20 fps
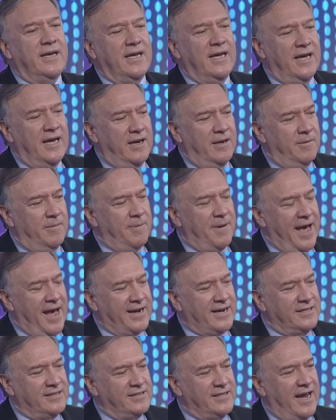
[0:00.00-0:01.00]
in
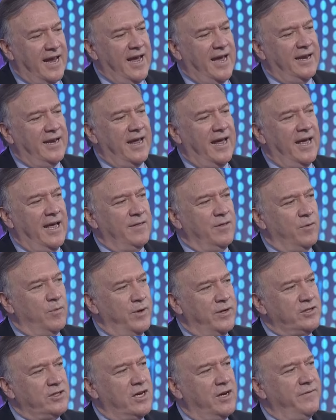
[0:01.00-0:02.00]
Pakistan and the
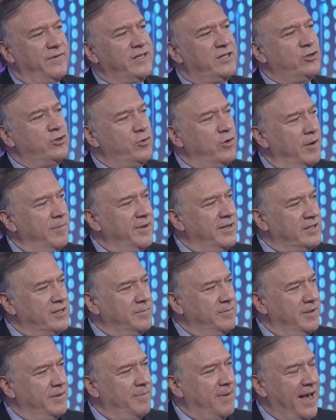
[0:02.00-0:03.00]
risk of
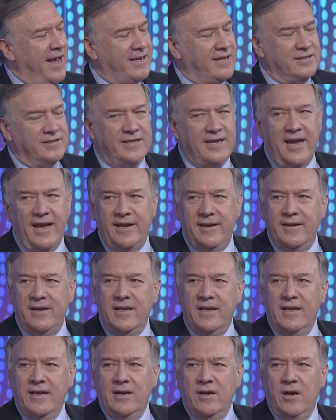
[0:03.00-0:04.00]
extremism in Pakistan
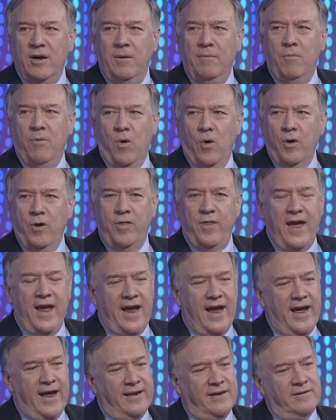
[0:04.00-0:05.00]
uh, more
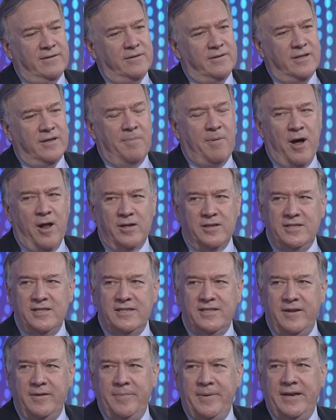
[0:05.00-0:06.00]
than the policies
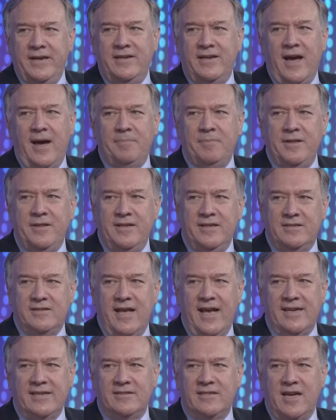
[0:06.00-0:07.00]
that have been adopted these
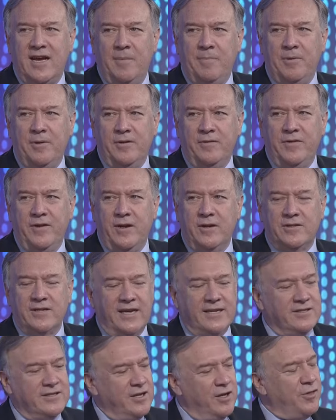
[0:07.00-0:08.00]
last couple of years.
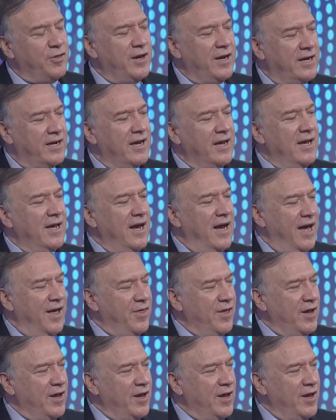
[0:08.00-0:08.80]
I still think, I